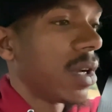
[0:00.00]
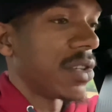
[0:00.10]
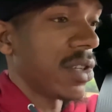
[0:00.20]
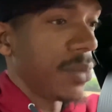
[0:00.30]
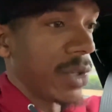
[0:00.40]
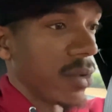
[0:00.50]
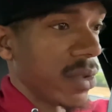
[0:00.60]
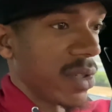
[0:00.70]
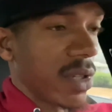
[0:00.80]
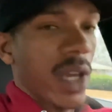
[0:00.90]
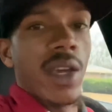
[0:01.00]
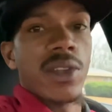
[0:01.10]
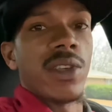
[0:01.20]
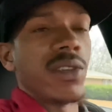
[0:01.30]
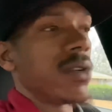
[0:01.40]
I should have been going to the
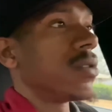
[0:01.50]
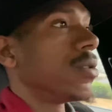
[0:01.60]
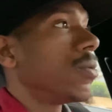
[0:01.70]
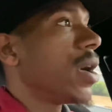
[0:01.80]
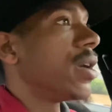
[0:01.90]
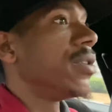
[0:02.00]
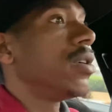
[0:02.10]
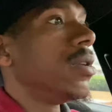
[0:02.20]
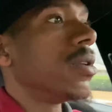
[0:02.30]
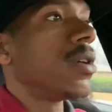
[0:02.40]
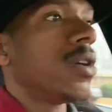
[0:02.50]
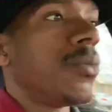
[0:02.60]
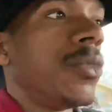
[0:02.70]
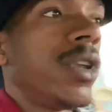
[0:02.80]
gas station, I don't know why I didn't, but